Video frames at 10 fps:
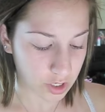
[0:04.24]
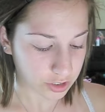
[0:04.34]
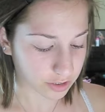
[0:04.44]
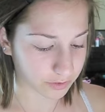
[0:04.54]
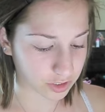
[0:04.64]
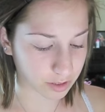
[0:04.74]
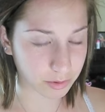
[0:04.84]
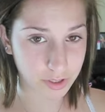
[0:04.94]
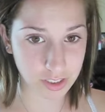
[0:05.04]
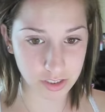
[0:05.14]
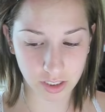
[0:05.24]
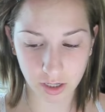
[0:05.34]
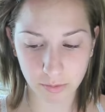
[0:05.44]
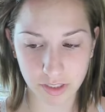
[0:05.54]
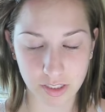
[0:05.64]
So first I'm going to
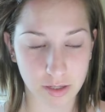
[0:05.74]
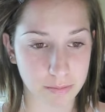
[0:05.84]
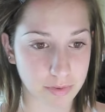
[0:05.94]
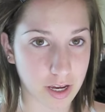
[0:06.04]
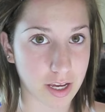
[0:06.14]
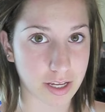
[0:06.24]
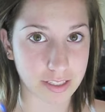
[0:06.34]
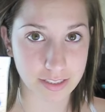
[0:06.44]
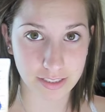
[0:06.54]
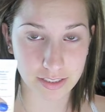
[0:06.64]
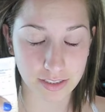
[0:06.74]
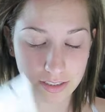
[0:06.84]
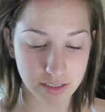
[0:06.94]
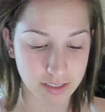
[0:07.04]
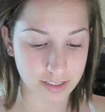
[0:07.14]
start with some
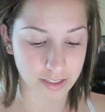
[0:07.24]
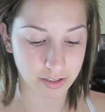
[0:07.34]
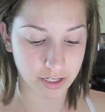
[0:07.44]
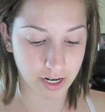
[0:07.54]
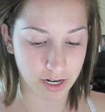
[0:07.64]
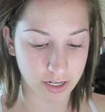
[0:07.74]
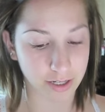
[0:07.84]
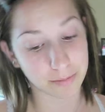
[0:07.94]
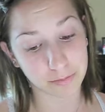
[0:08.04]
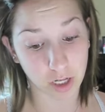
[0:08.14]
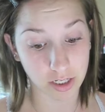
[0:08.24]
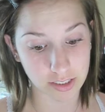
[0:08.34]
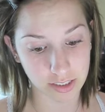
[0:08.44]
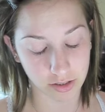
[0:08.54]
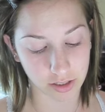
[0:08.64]
concealer, or not
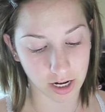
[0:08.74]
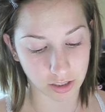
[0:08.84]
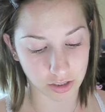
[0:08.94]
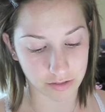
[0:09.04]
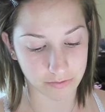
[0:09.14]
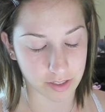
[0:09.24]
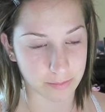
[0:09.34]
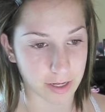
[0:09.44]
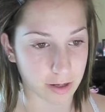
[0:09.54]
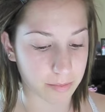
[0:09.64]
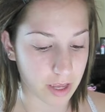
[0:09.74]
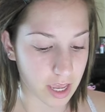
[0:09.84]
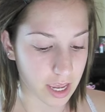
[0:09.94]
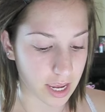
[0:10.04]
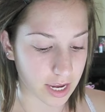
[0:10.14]
concealer actually, face makeup.
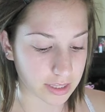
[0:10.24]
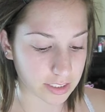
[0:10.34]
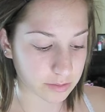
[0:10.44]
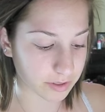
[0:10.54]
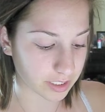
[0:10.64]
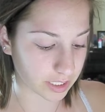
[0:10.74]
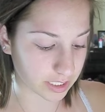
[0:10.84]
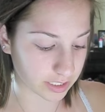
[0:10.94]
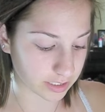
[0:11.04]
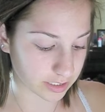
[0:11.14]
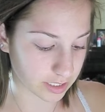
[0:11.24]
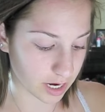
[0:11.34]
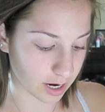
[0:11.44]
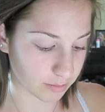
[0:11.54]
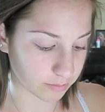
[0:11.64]
And this one is,
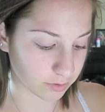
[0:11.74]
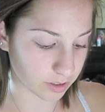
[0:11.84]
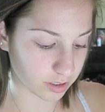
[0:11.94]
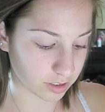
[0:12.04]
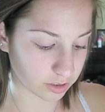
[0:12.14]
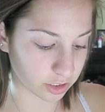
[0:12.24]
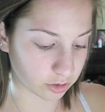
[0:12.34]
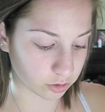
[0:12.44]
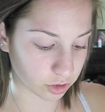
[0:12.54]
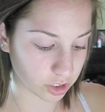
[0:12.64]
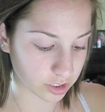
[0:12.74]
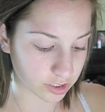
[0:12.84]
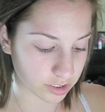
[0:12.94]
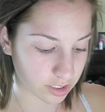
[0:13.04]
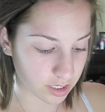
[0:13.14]
it
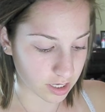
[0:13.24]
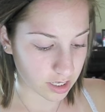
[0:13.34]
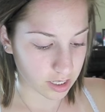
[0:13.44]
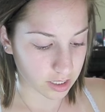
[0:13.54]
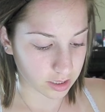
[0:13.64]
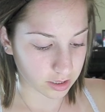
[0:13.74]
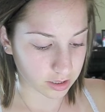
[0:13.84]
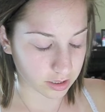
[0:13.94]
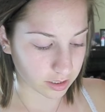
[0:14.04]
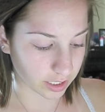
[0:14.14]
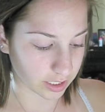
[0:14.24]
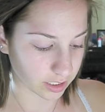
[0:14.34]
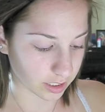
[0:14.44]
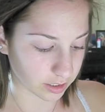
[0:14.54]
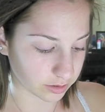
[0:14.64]
looks like
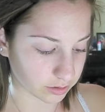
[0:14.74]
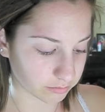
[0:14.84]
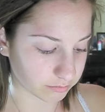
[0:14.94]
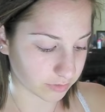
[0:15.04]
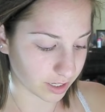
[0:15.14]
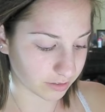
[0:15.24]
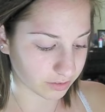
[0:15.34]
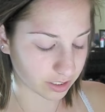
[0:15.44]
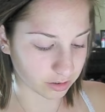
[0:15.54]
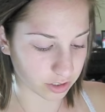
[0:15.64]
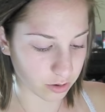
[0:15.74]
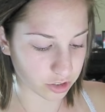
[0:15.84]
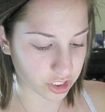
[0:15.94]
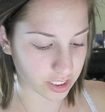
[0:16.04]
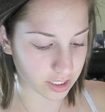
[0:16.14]
a, kind of like a
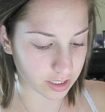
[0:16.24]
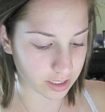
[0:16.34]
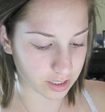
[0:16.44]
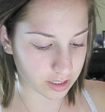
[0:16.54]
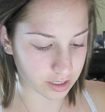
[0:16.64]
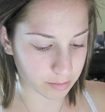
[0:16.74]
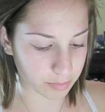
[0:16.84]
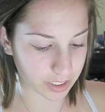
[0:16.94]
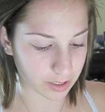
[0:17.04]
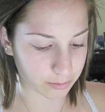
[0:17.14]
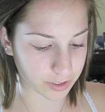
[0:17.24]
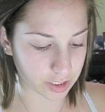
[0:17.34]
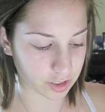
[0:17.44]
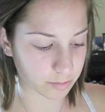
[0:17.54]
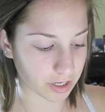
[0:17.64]
lotion, but when
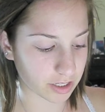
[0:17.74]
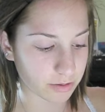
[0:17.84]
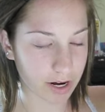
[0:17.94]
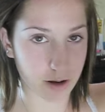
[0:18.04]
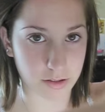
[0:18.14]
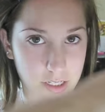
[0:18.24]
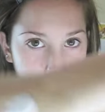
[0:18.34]
you spread it around,